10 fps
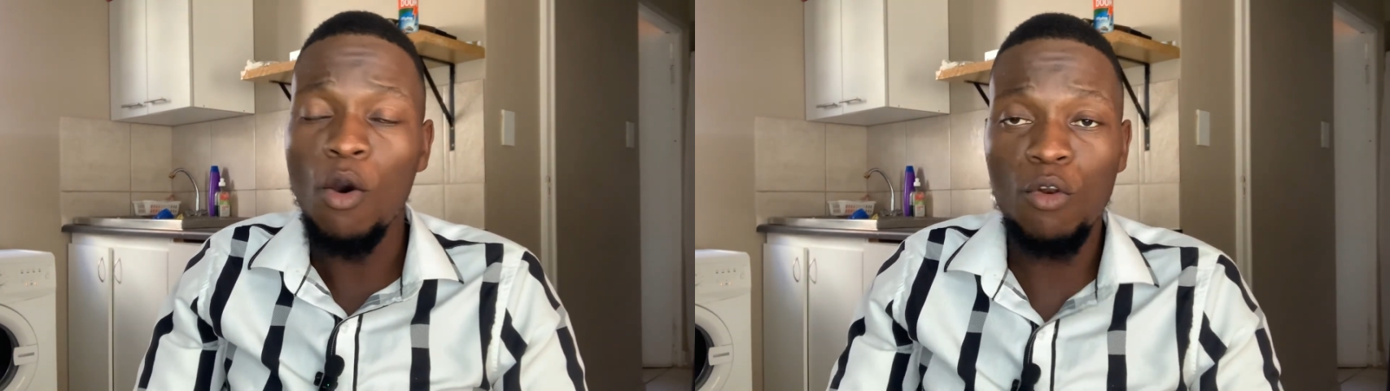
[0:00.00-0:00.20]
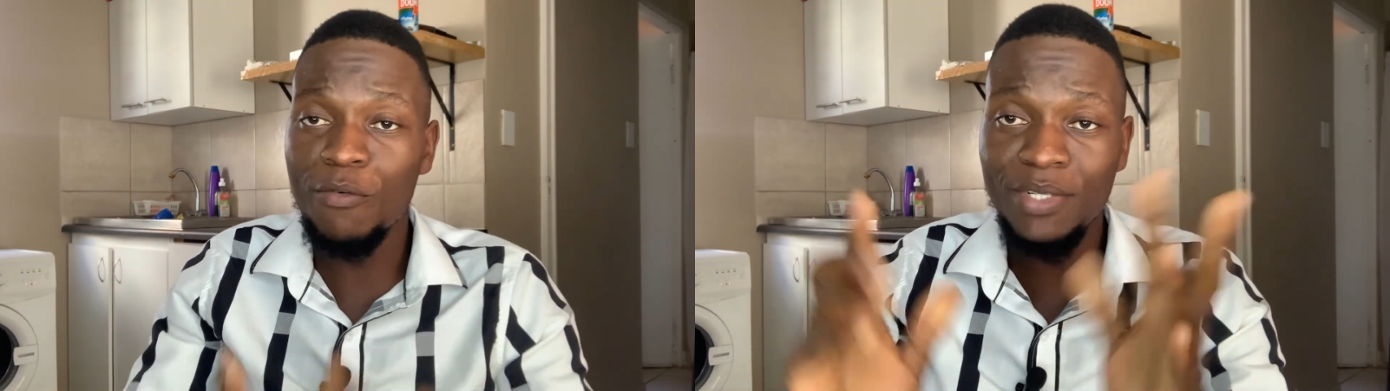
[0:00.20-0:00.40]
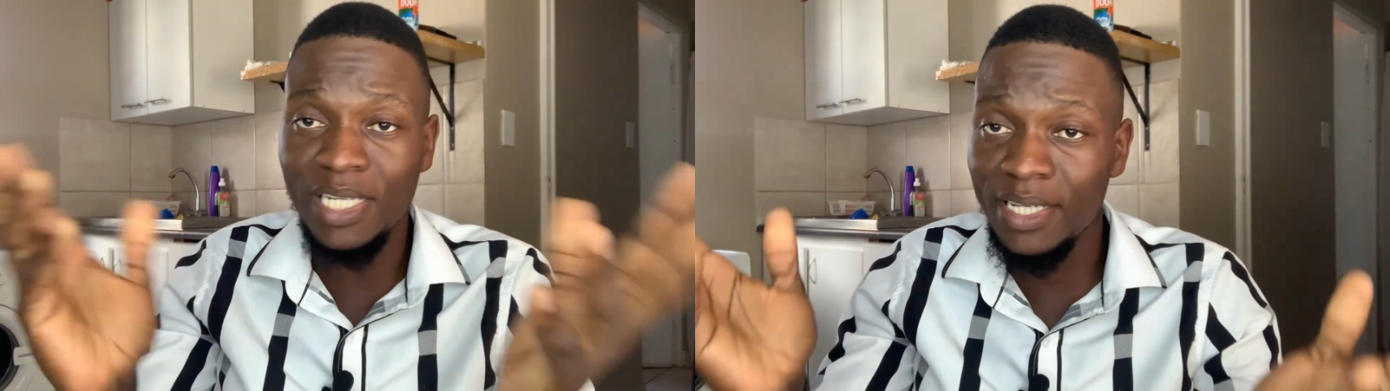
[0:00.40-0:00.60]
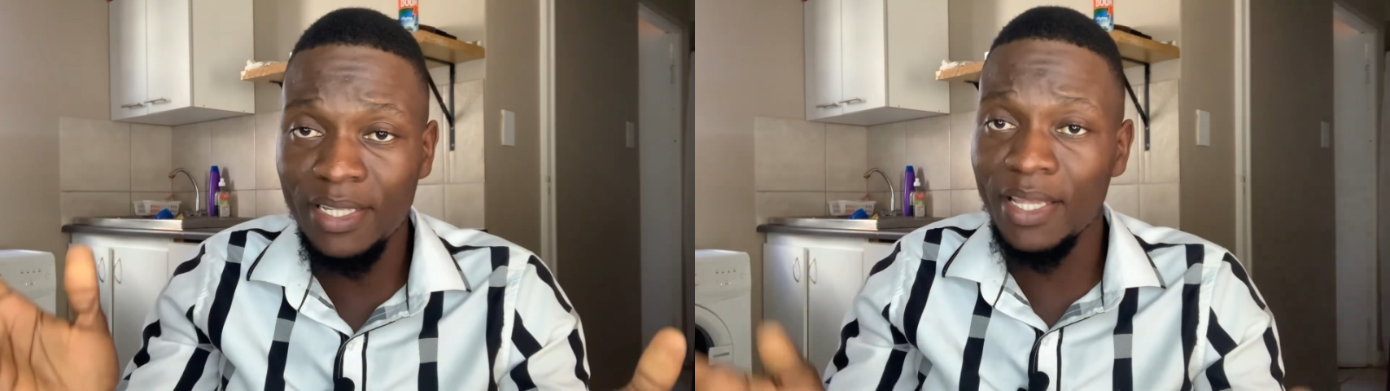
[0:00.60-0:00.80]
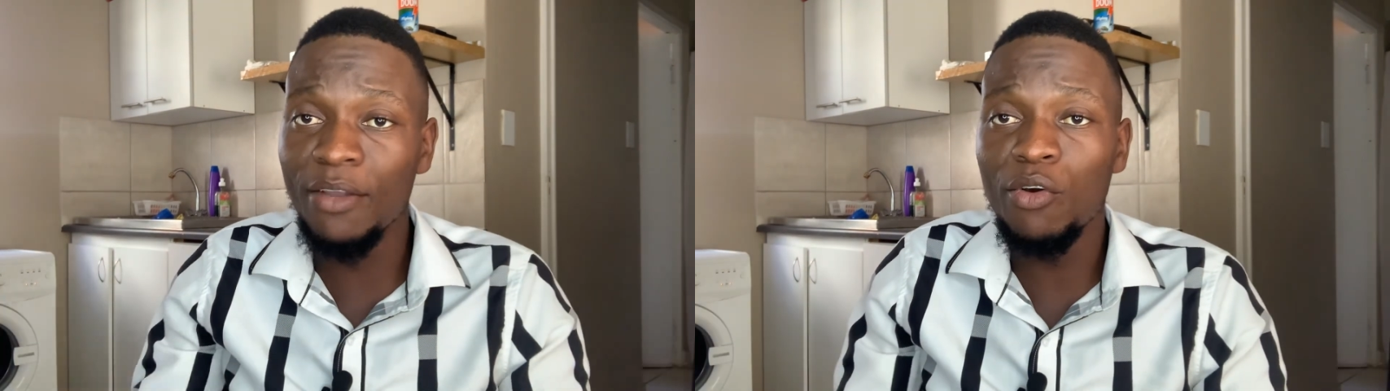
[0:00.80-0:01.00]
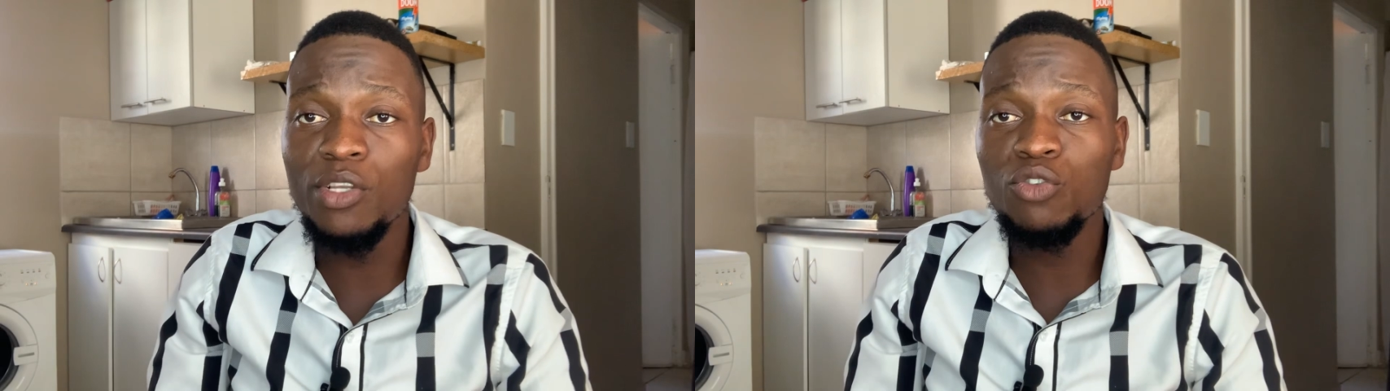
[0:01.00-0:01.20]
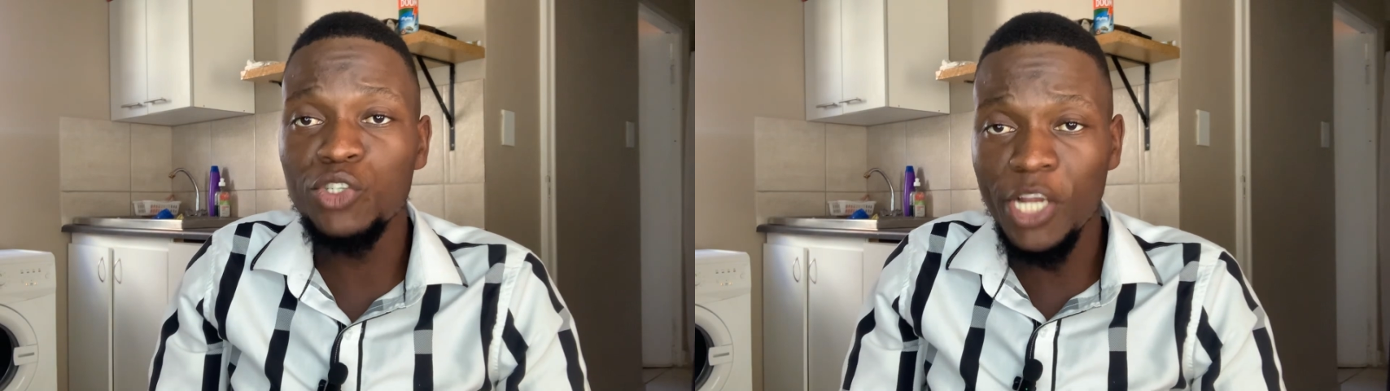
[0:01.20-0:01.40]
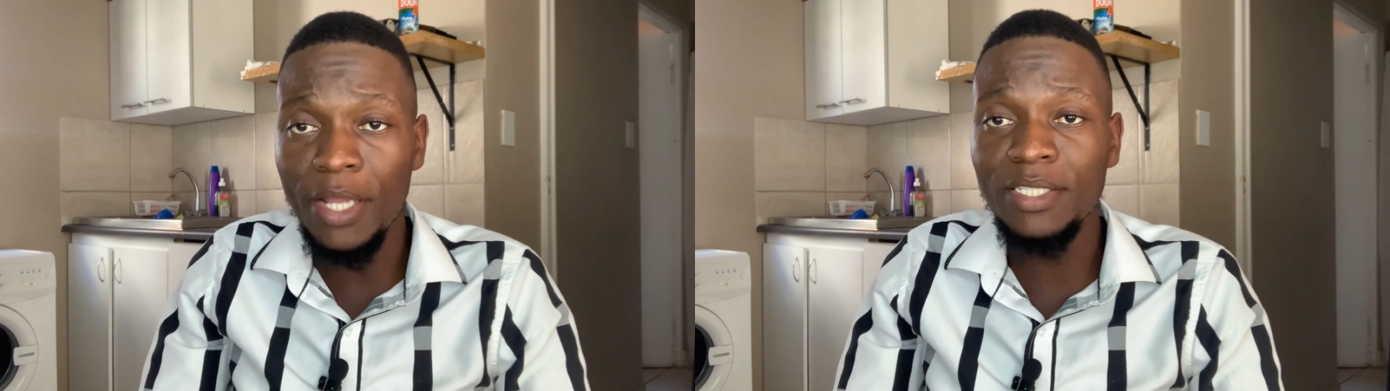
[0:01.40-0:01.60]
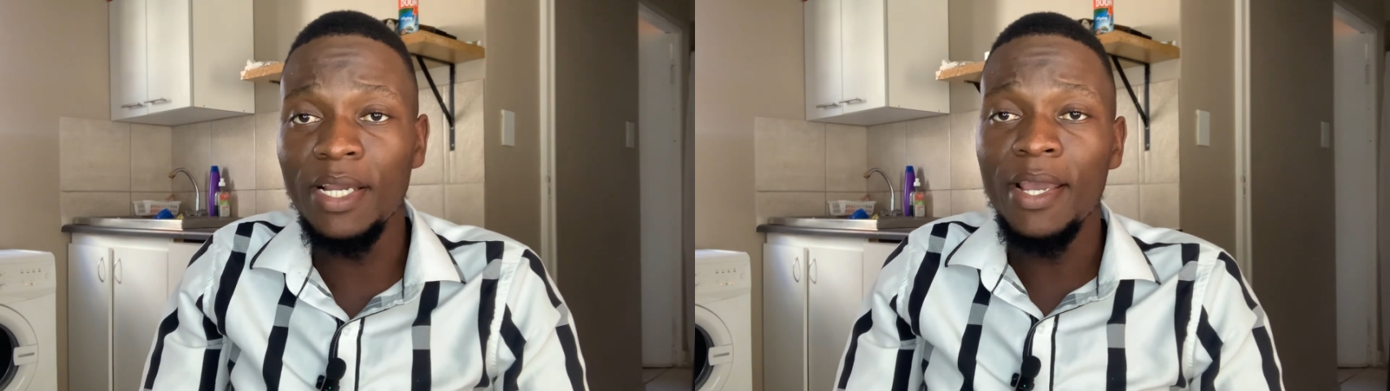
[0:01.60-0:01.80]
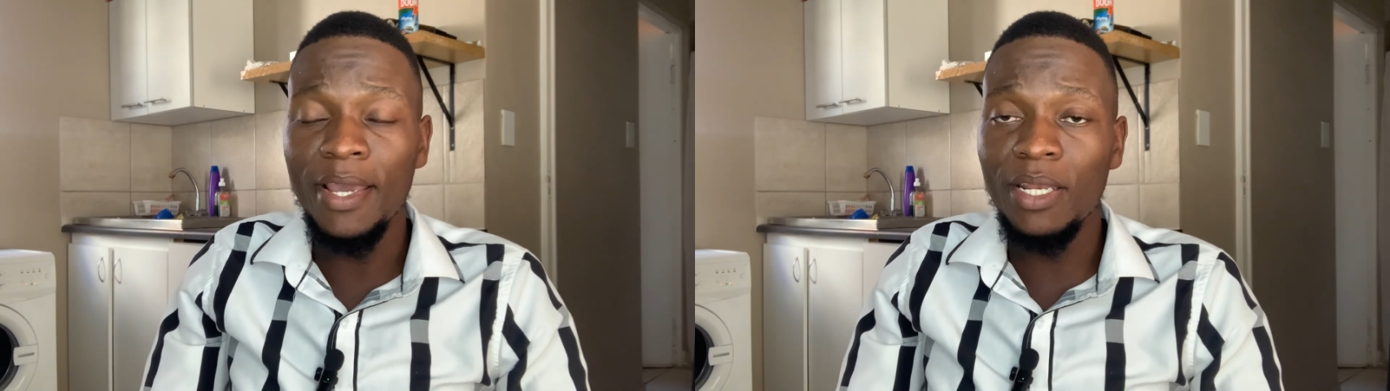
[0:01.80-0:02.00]
all of a sudden they're going to change
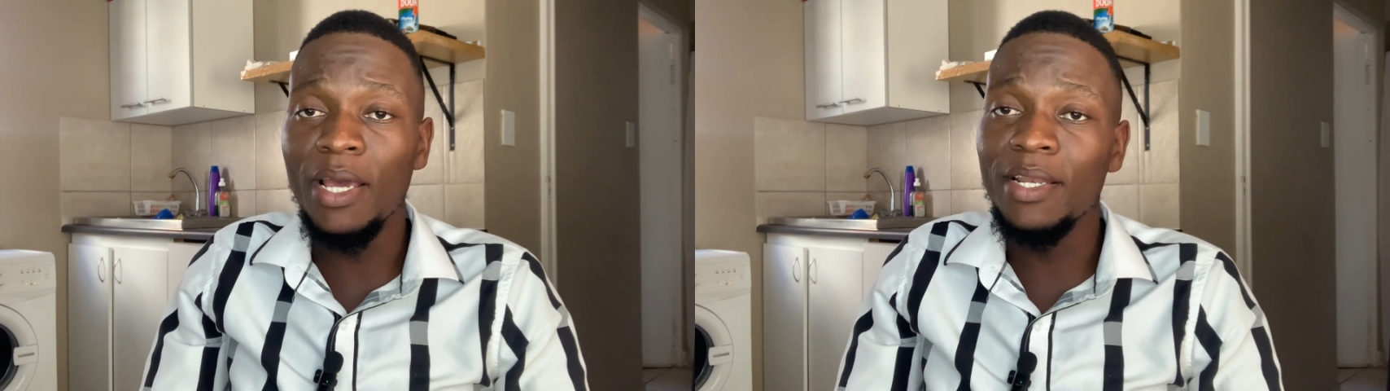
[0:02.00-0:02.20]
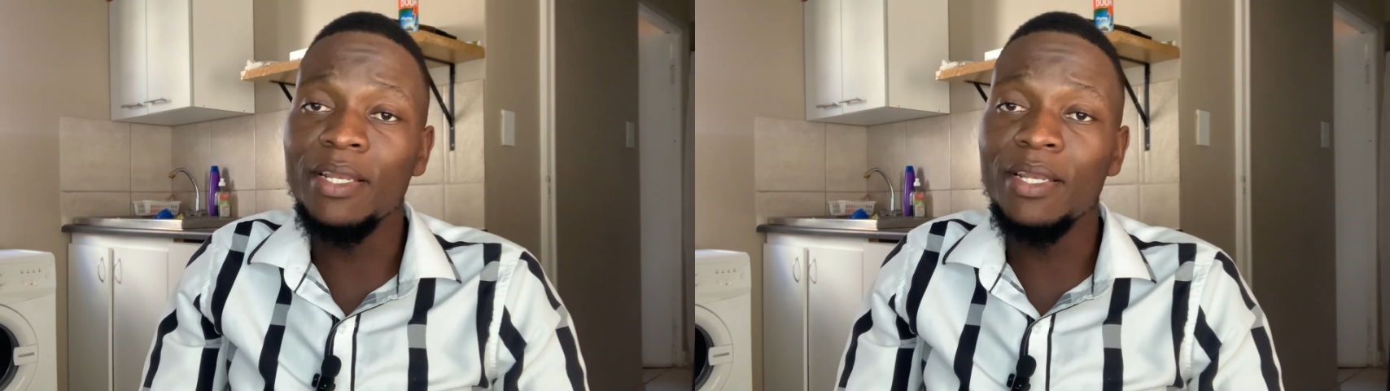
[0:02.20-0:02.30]
and